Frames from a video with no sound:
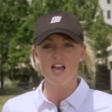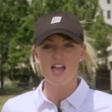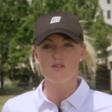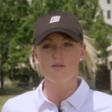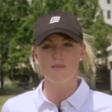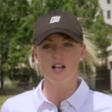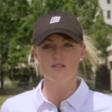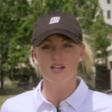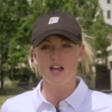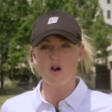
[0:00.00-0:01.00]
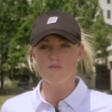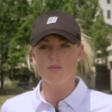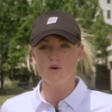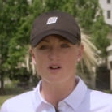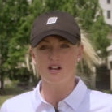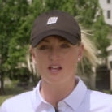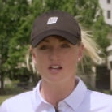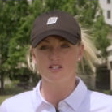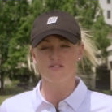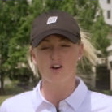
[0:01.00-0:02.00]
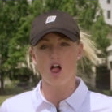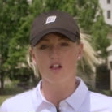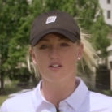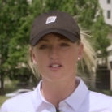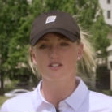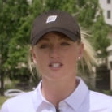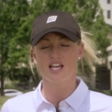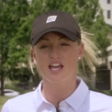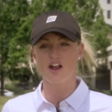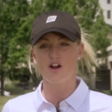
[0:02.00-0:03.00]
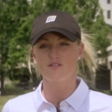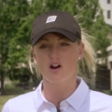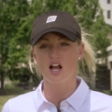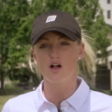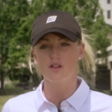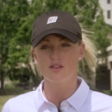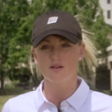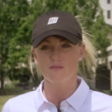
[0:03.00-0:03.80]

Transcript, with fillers: It reminds me how important it is for all of us to take care of our health.